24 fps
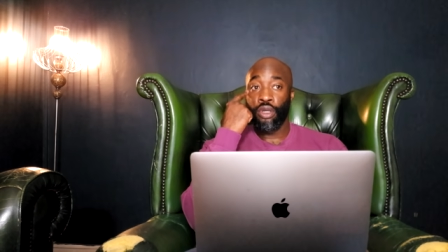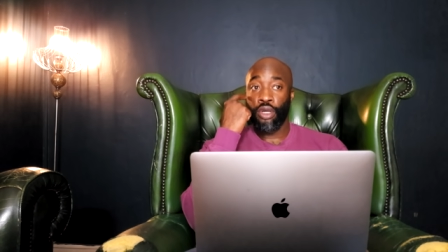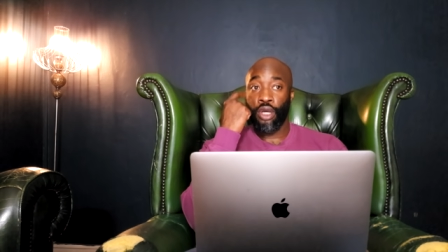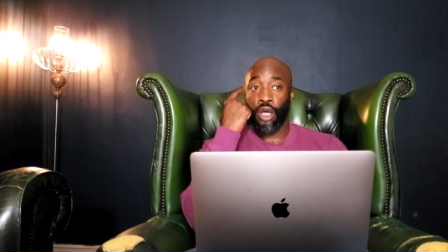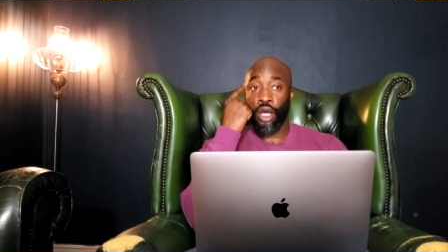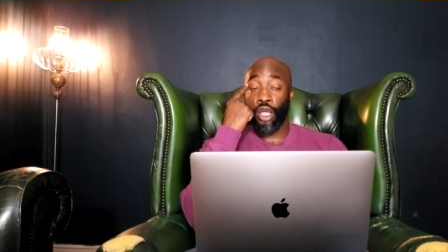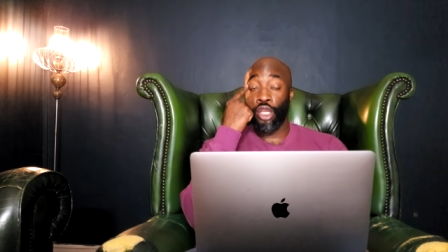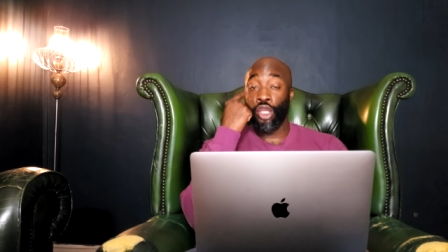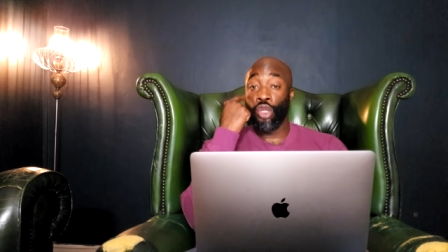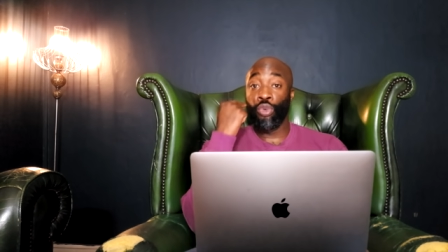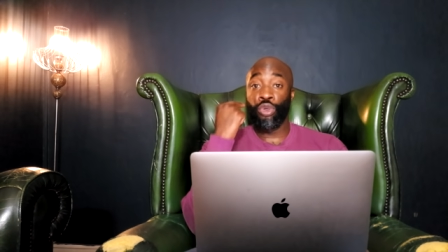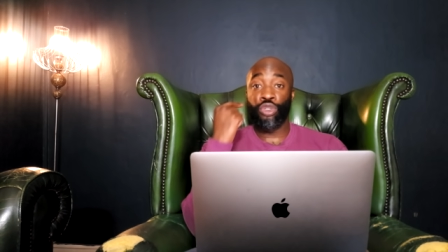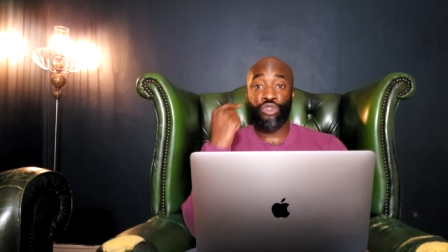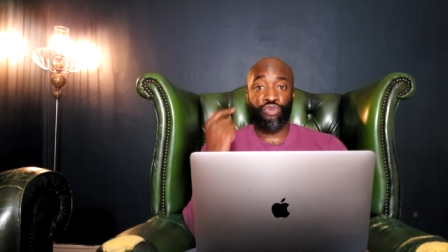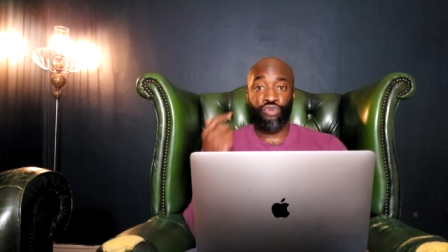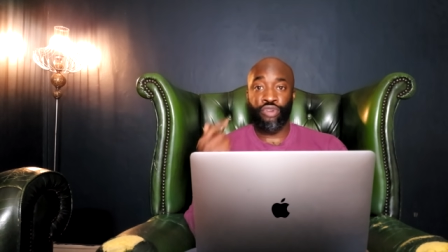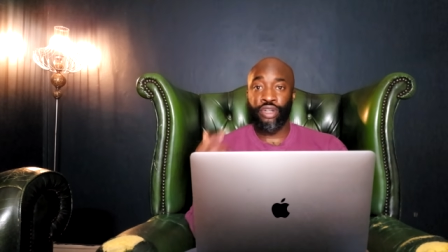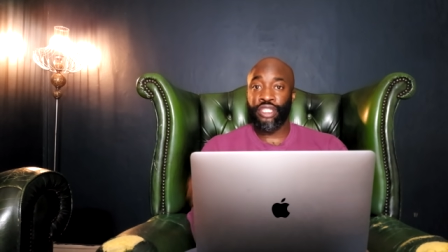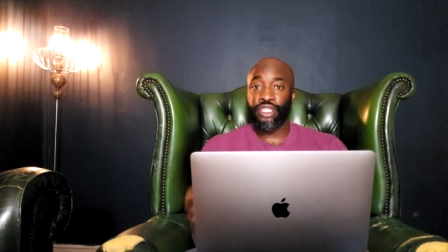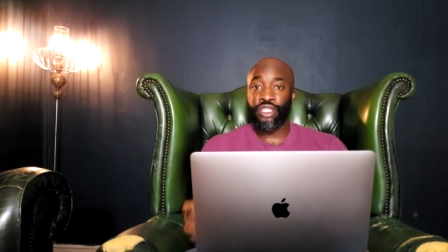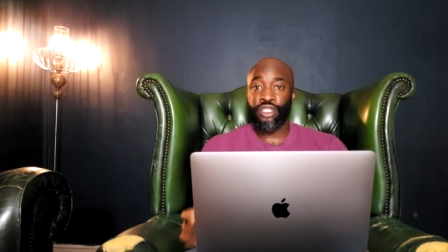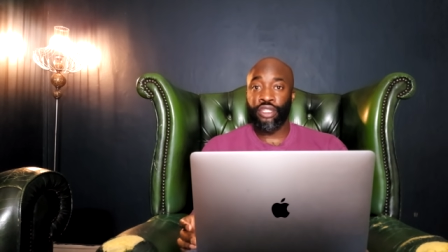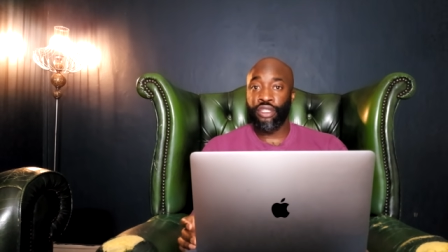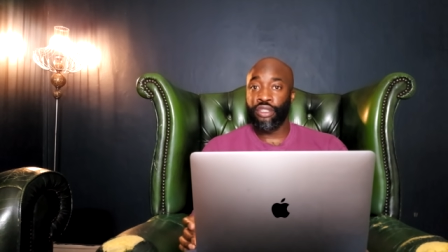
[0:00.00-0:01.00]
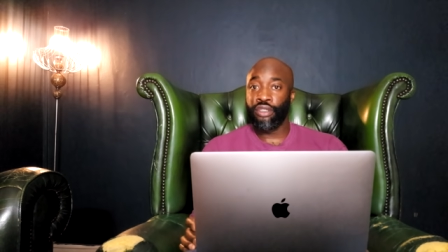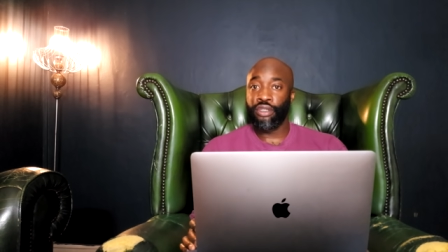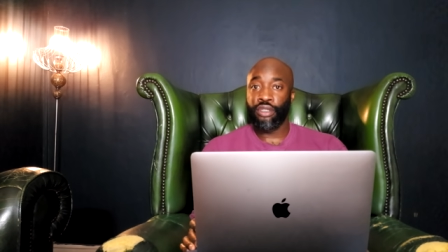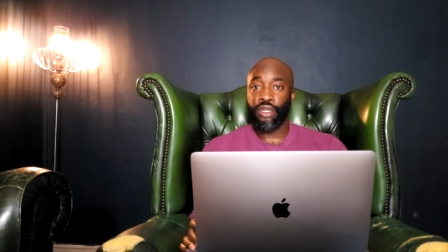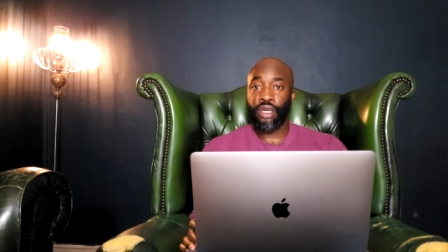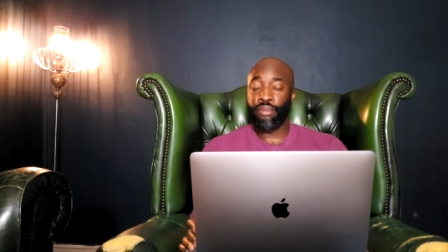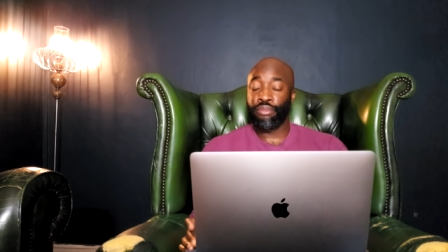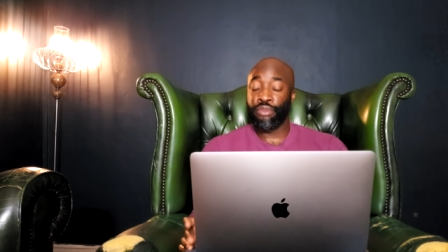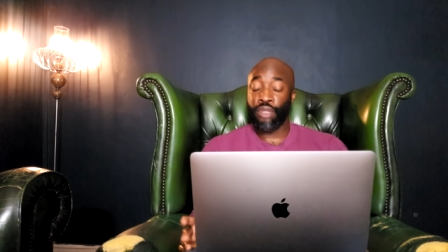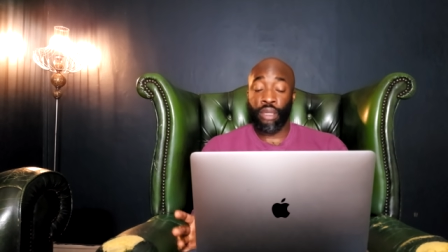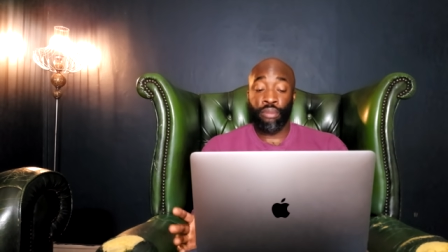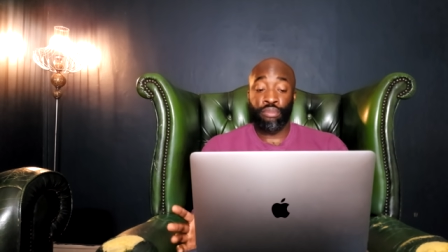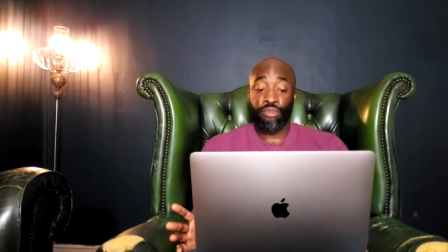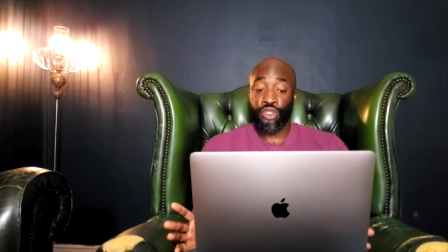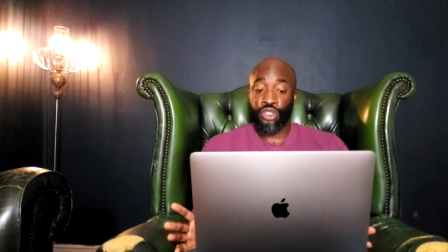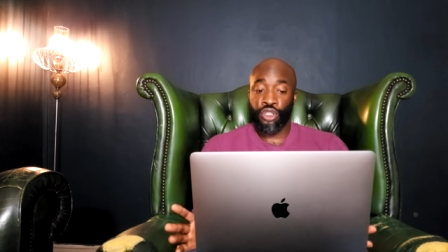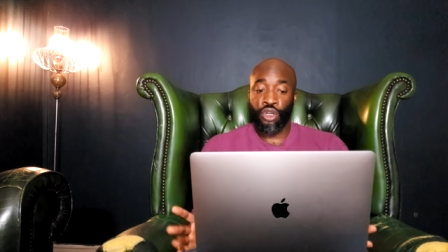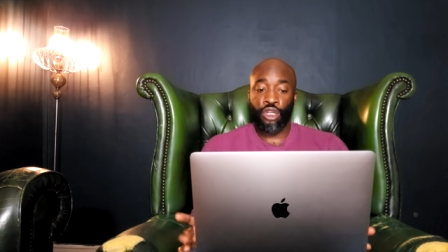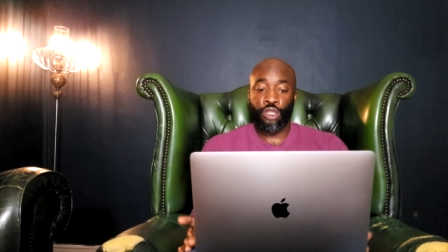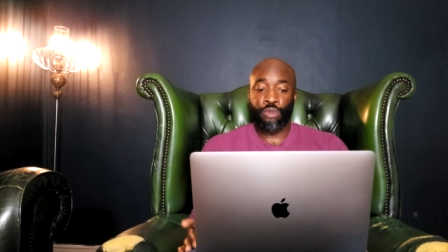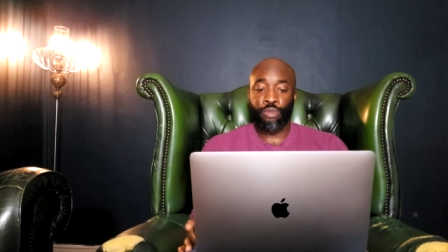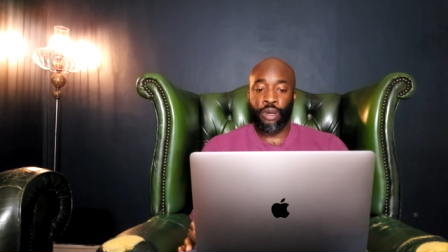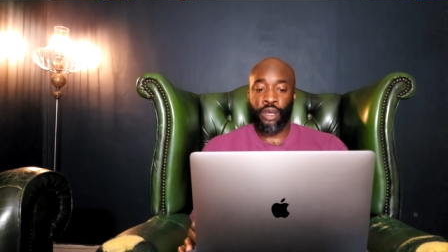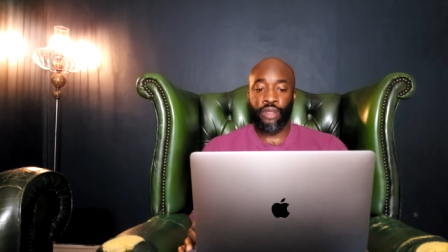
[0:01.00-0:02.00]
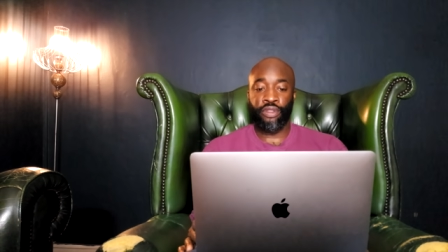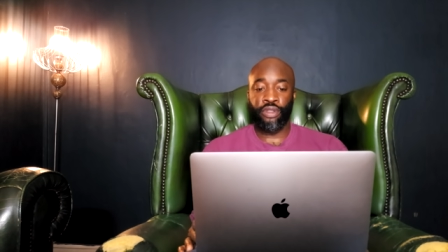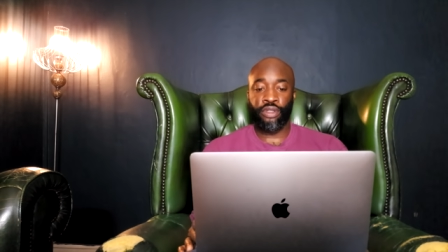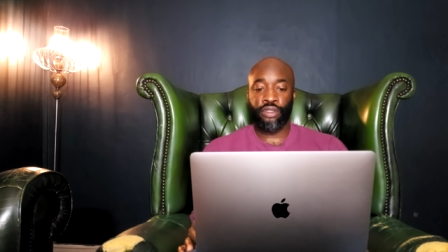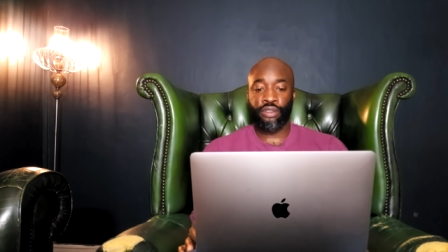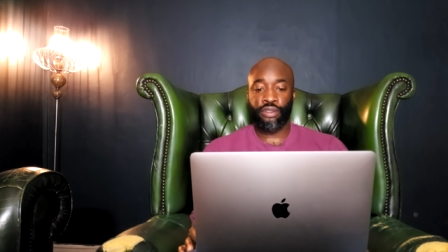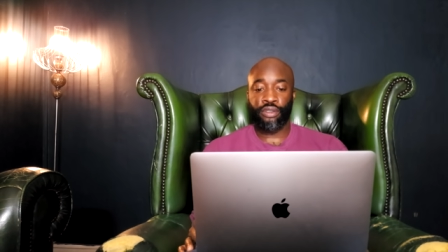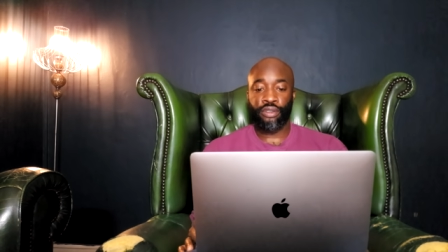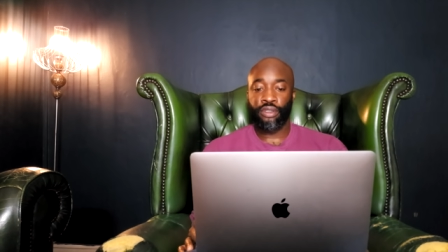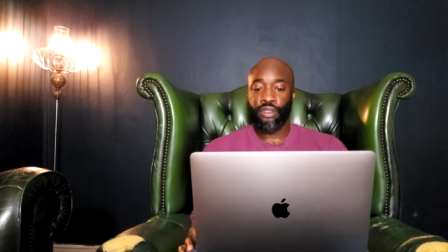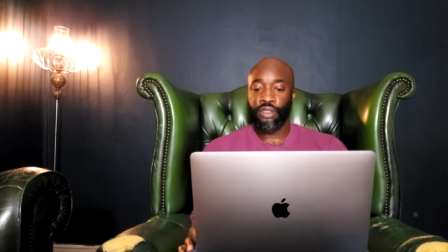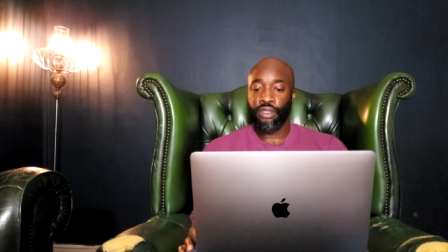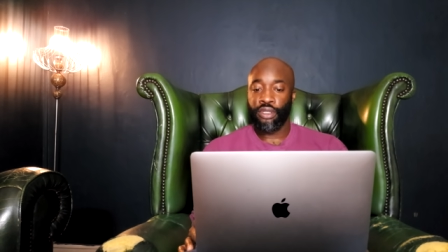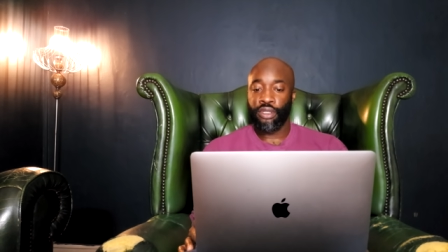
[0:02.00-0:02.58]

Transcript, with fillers: uh, Lewis Ritson. I'm, I'm shocked by this.